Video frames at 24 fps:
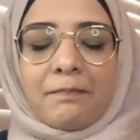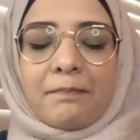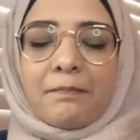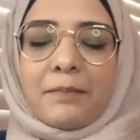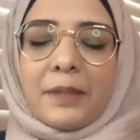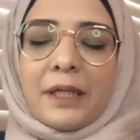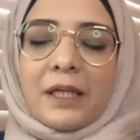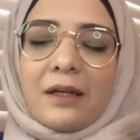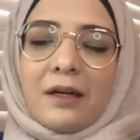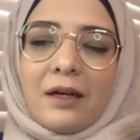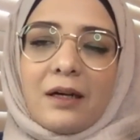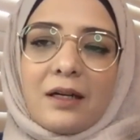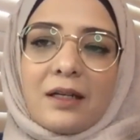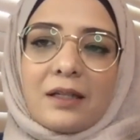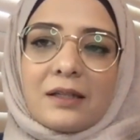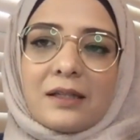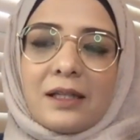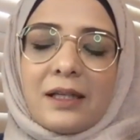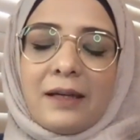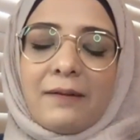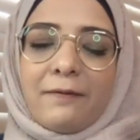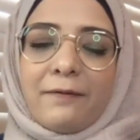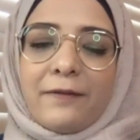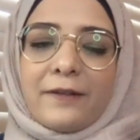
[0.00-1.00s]
Because
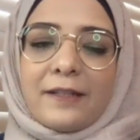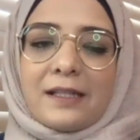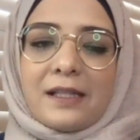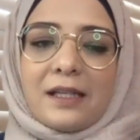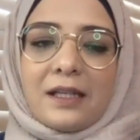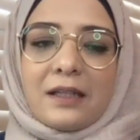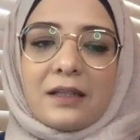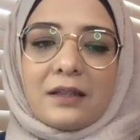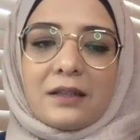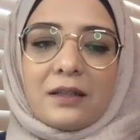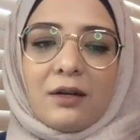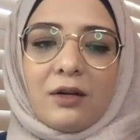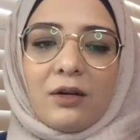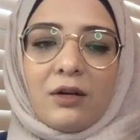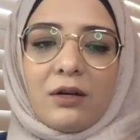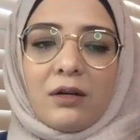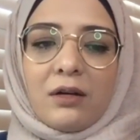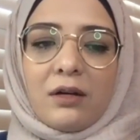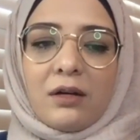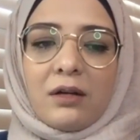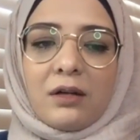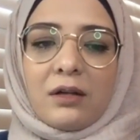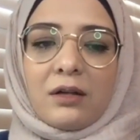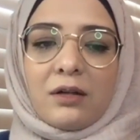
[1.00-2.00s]
emphasis
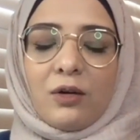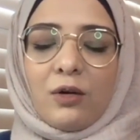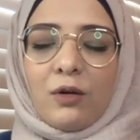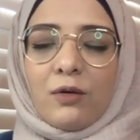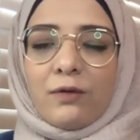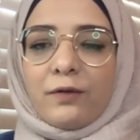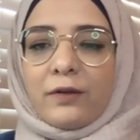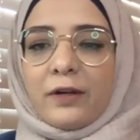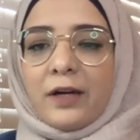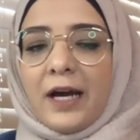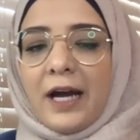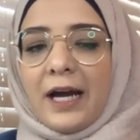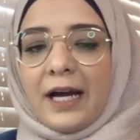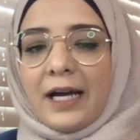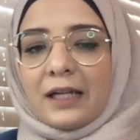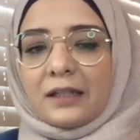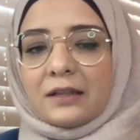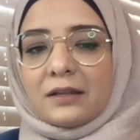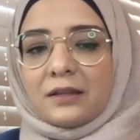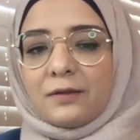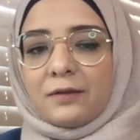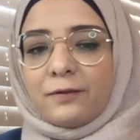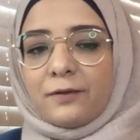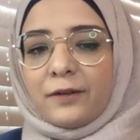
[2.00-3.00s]
on overhead
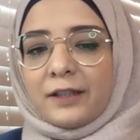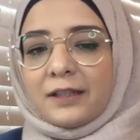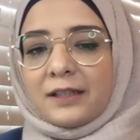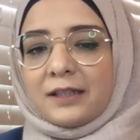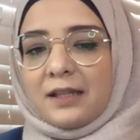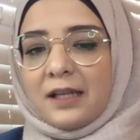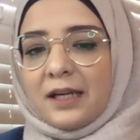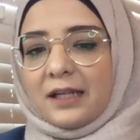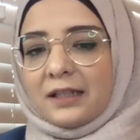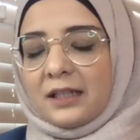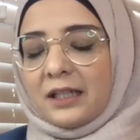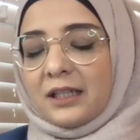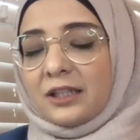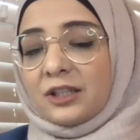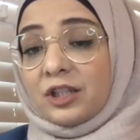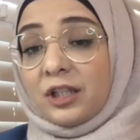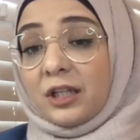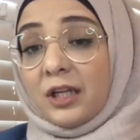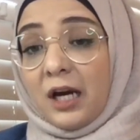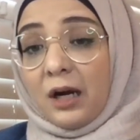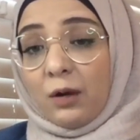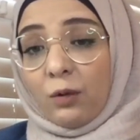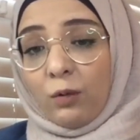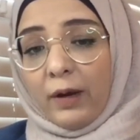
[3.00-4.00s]
diverts the
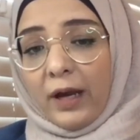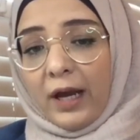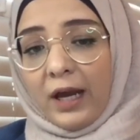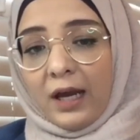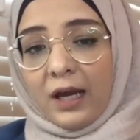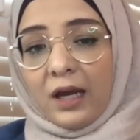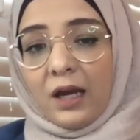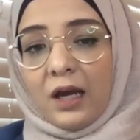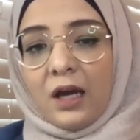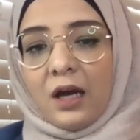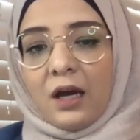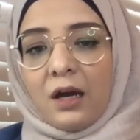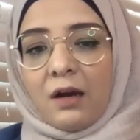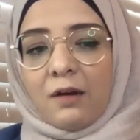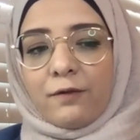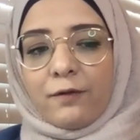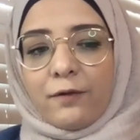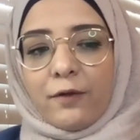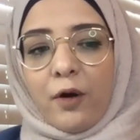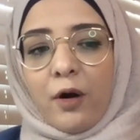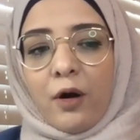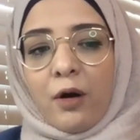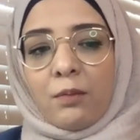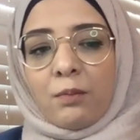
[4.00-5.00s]
attention away
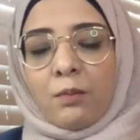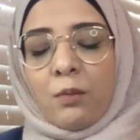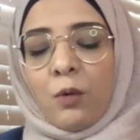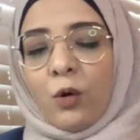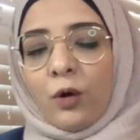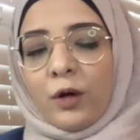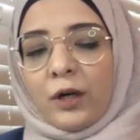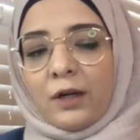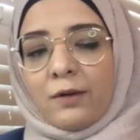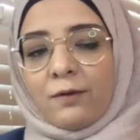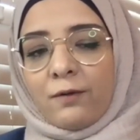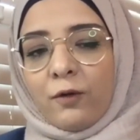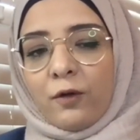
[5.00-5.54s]
from more